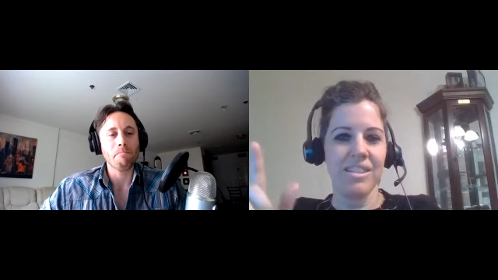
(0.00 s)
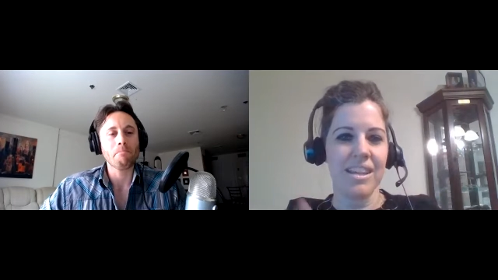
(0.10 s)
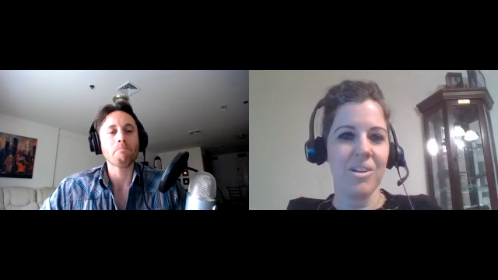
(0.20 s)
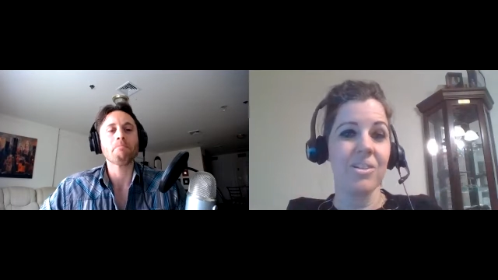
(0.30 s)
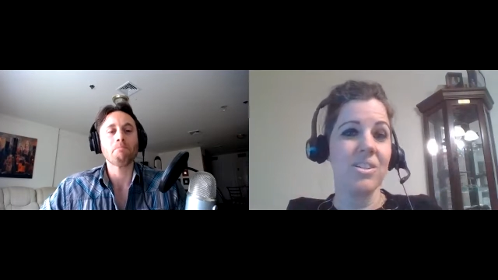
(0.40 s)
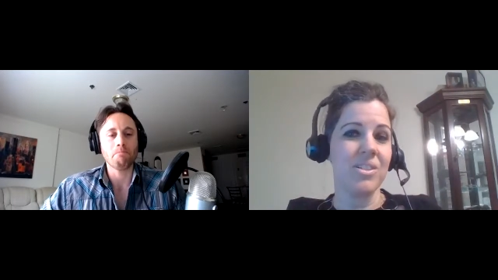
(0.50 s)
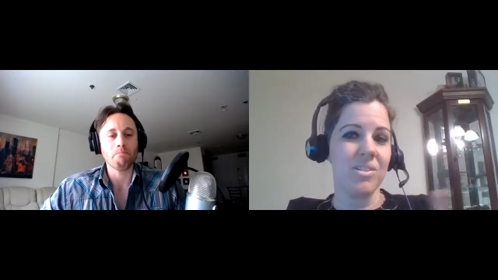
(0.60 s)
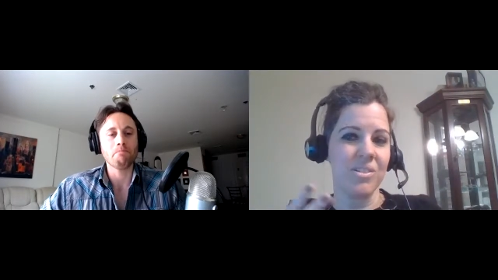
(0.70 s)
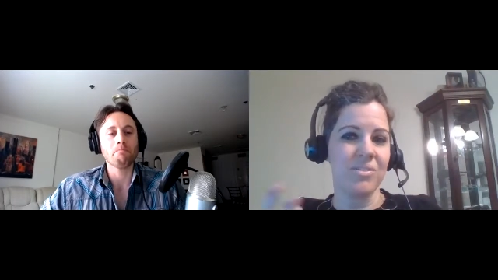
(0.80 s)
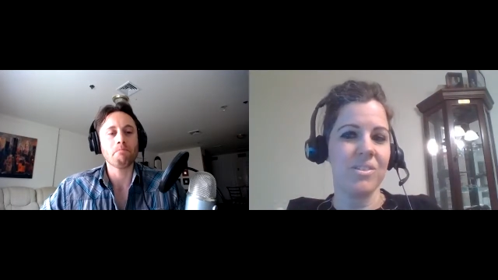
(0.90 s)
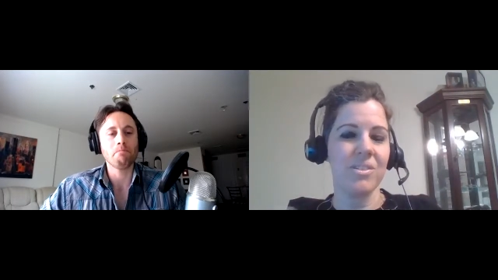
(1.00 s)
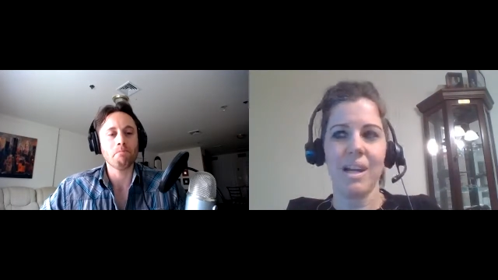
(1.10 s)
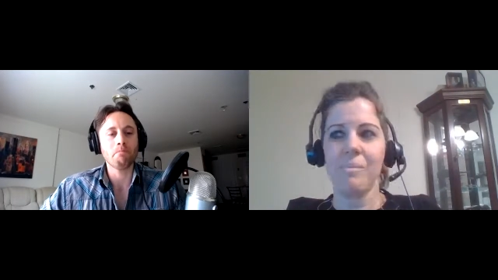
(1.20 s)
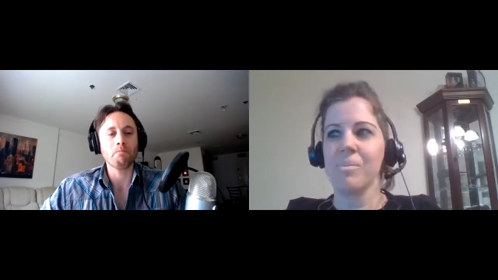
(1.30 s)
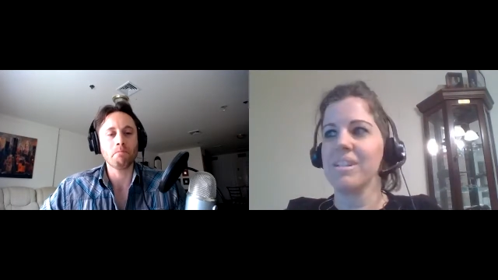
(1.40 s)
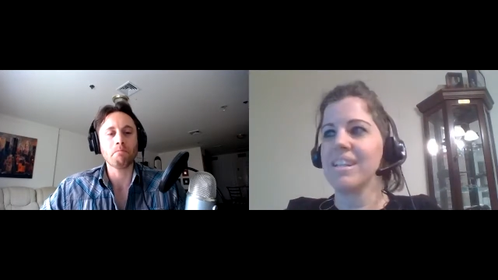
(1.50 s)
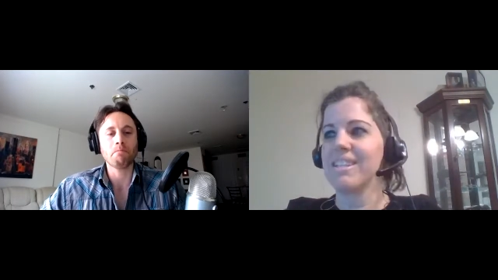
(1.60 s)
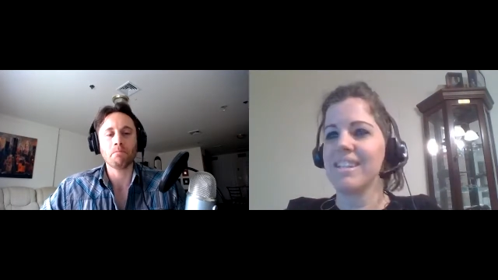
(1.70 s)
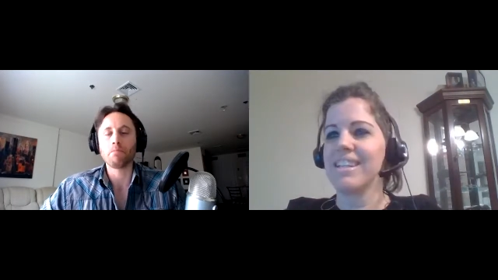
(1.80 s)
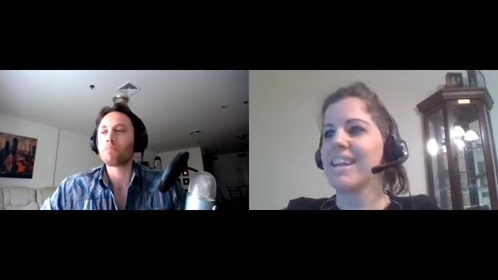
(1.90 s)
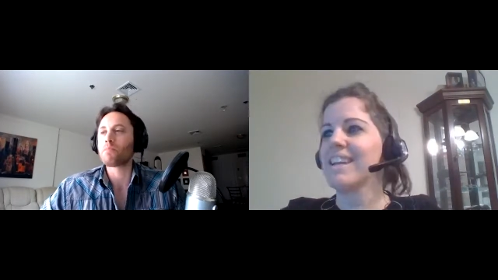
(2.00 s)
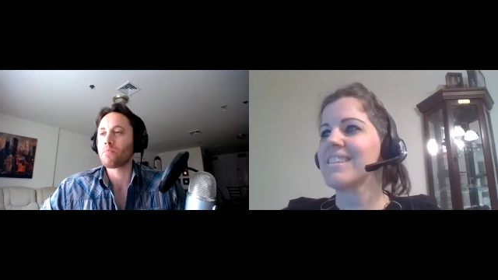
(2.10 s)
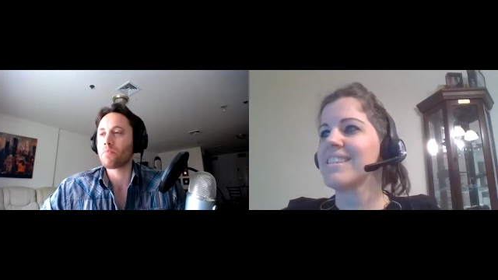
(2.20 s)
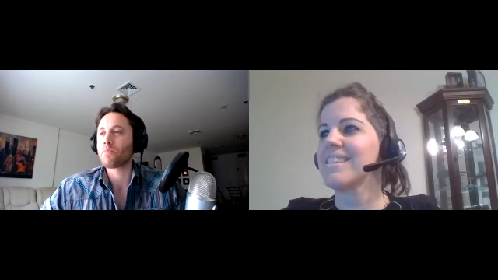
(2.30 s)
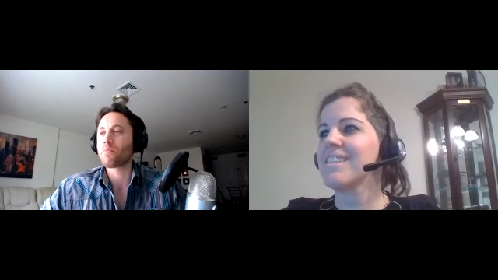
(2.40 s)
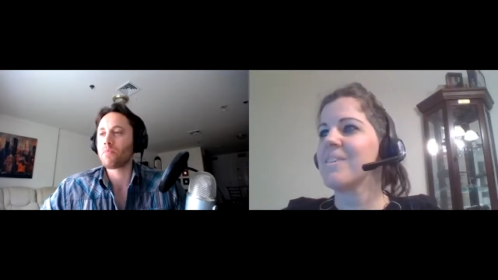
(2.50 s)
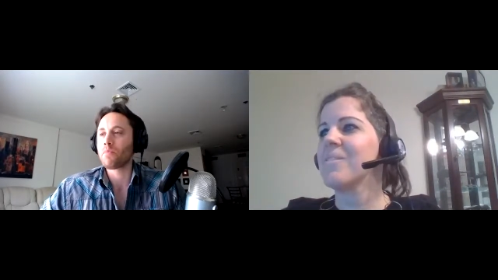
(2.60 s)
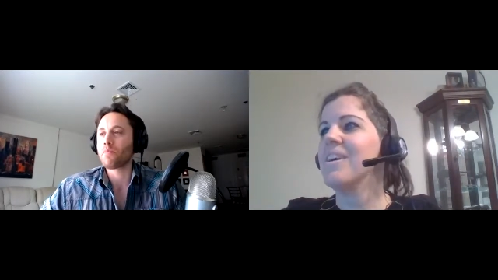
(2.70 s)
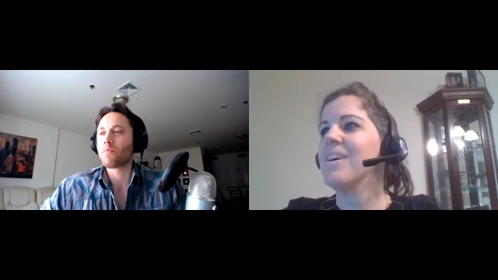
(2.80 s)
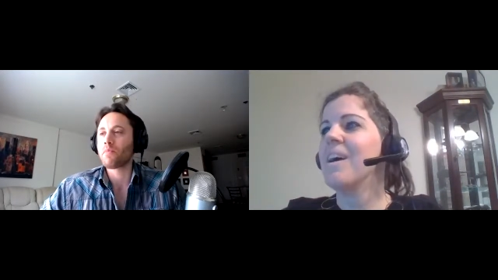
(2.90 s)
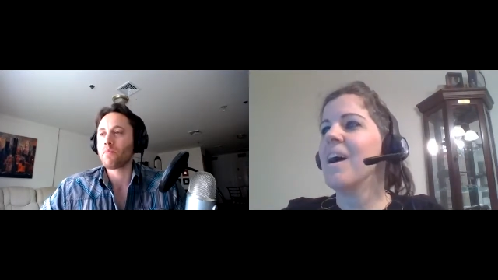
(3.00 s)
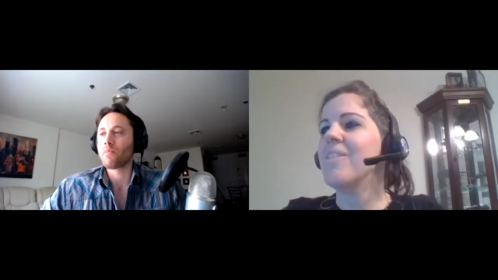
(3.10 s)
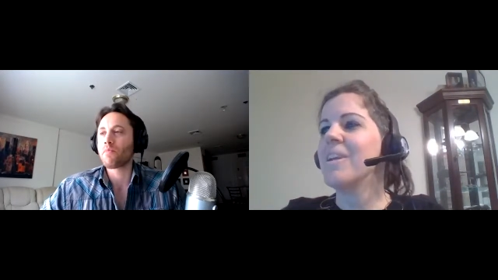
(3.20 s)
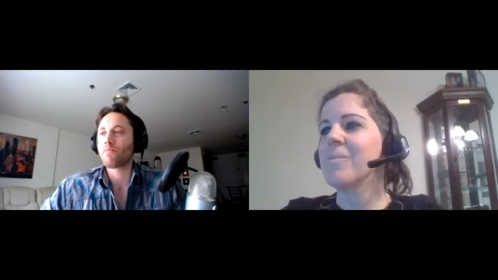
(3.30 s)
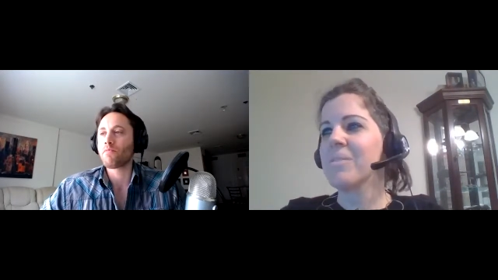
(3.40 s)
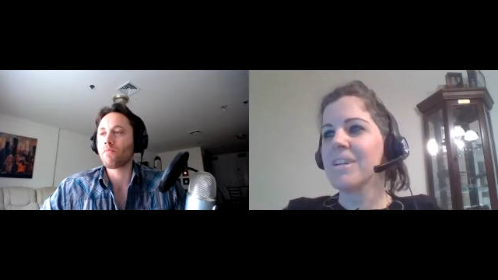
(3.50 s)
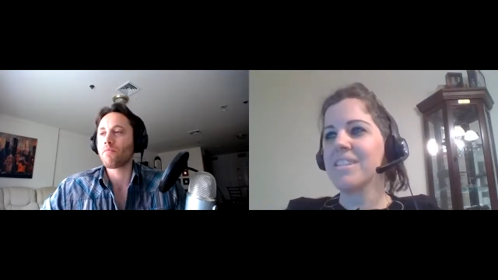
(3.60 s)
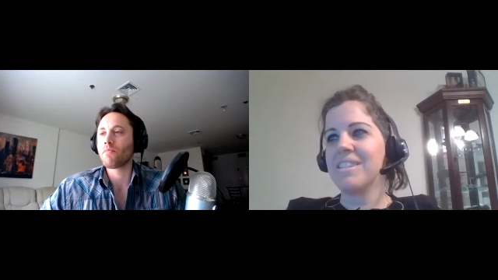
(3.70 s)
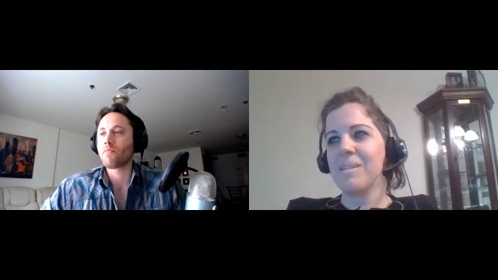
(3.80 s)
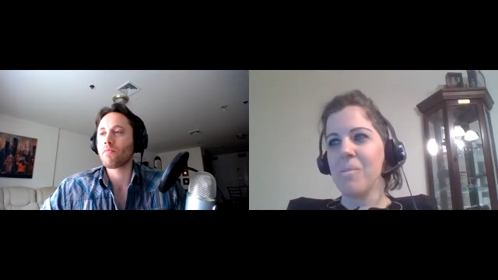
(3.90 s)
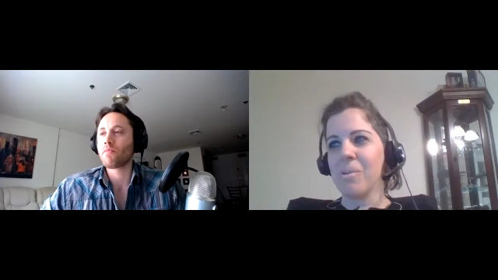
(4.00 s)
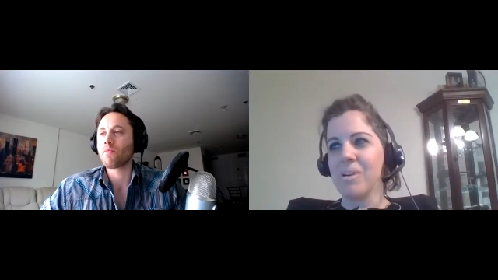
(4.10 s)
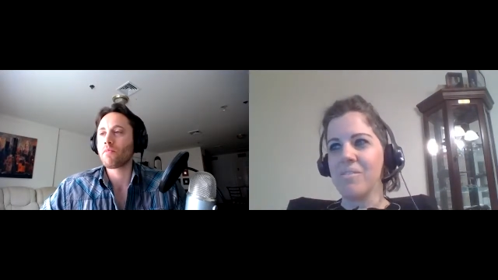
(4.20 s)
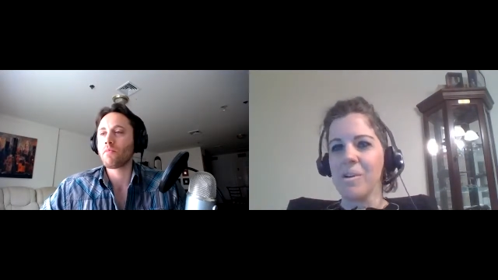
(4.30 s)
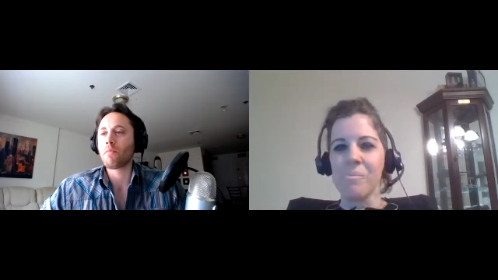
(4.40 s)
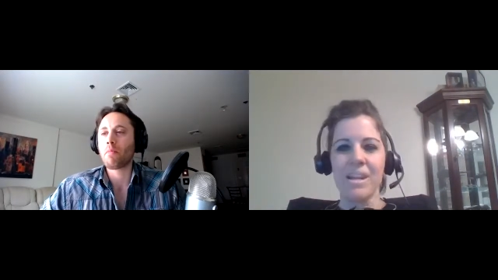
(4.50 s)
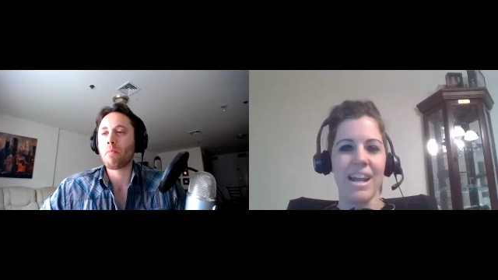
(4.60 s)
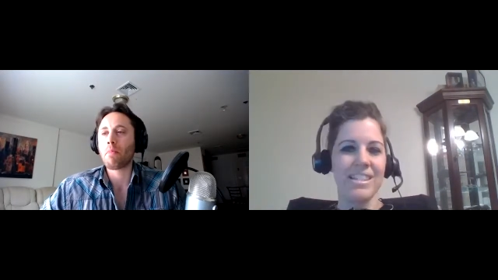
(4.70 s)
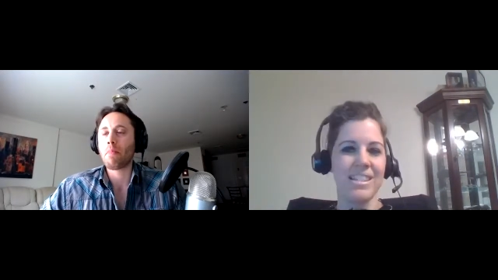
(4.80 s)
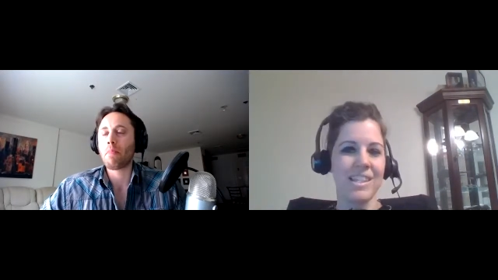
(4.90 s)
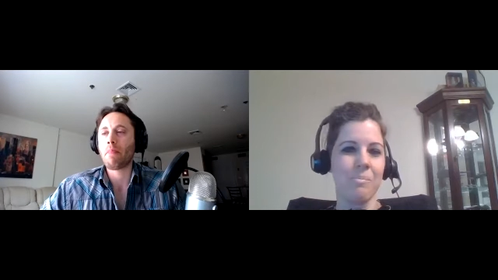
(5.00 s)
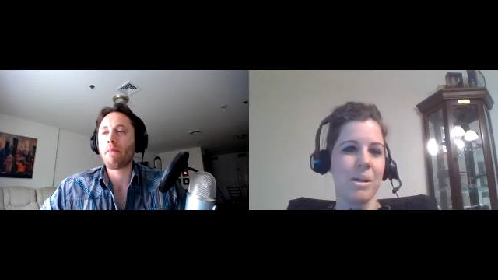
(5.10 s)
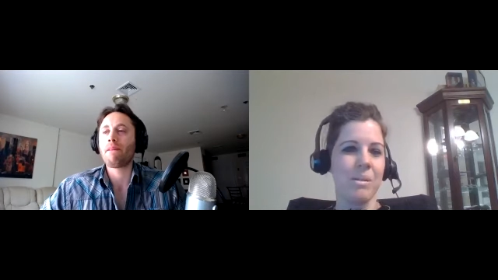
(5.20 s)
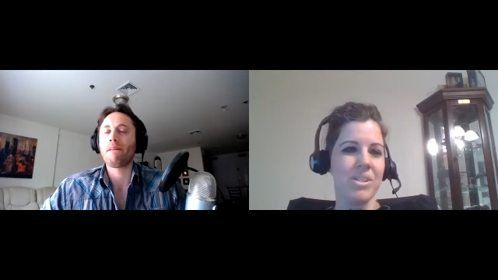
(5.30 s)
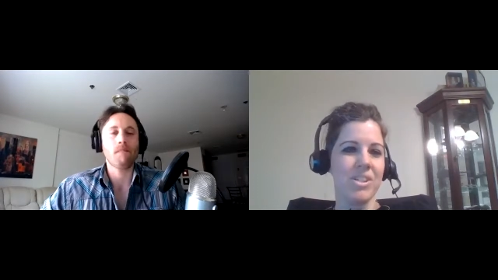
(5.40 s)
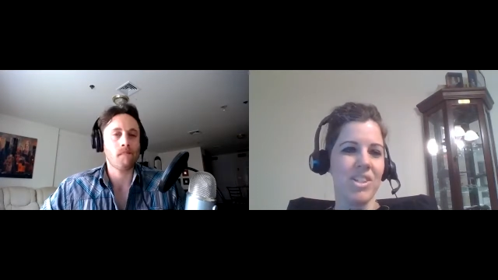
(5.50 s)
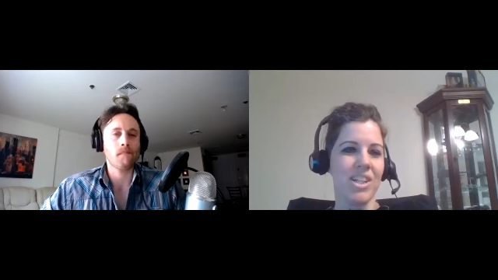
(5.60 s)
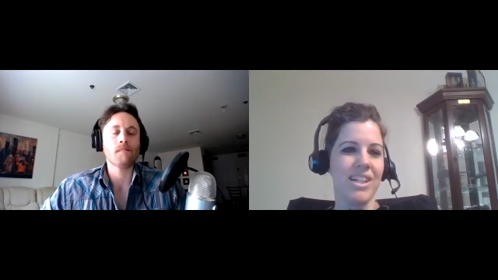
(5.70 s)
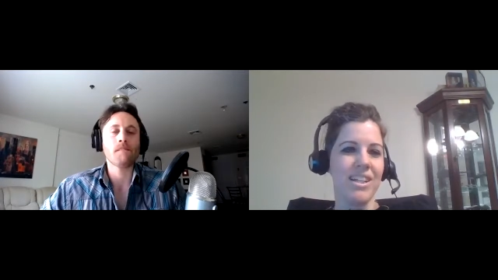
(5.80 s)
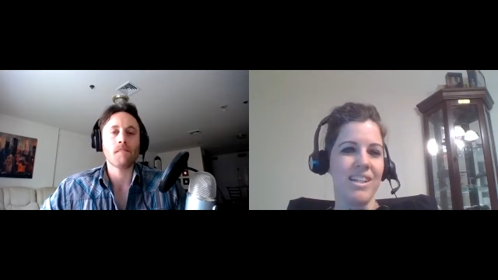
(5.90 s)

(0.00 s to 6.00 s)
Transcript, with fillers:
Speaker 1: and encourage you to to hyperlink the text. So I think we're going to see more of open access publishing.